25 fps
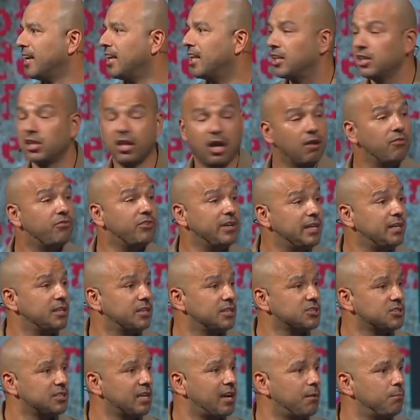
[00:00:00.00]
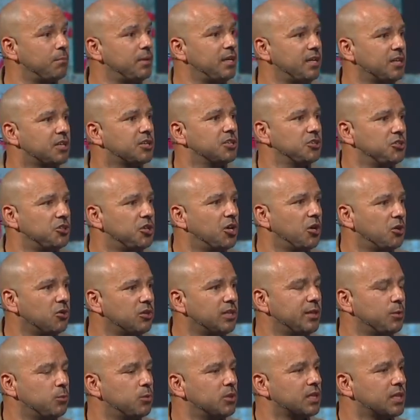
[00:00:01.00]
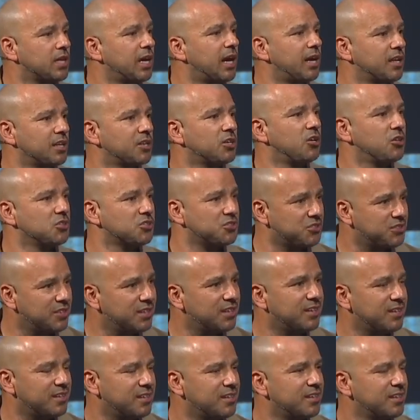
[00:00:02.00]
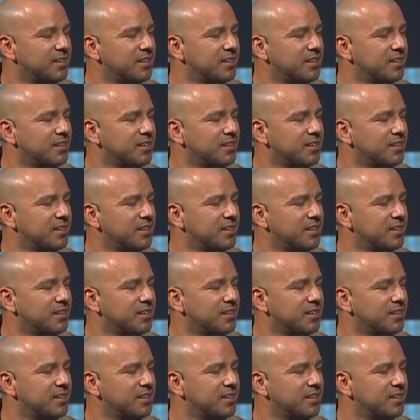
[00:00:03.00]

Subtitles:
Loving does not mean condoning what God calls sin.